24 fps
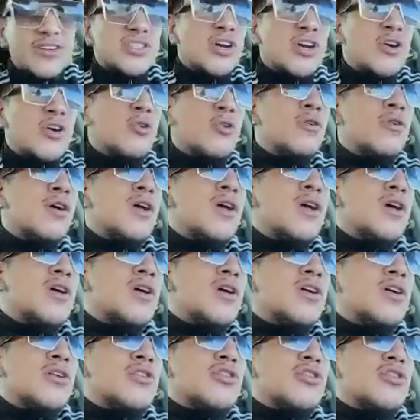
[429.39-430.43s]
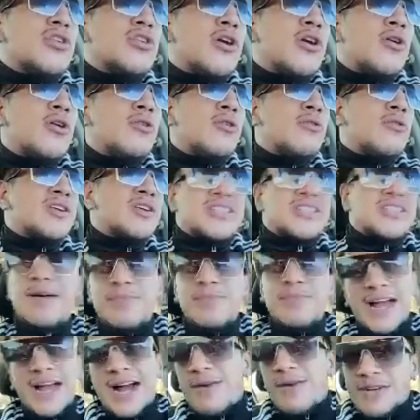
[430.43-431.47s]
So because I'm
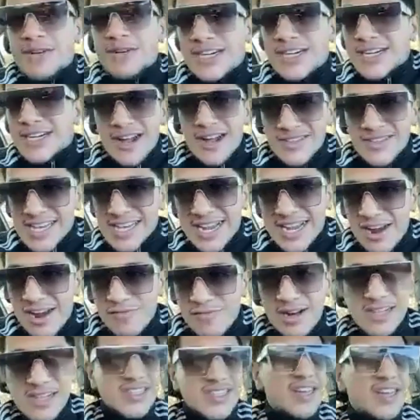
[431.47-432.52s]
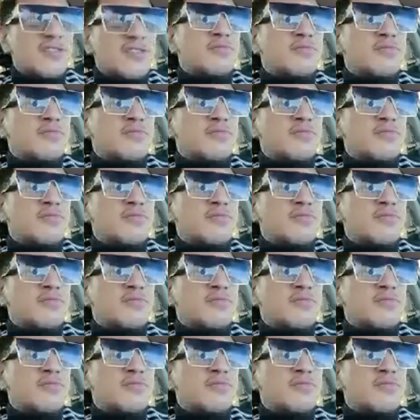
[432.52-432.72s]
like, I'm good, I'll take care of myself.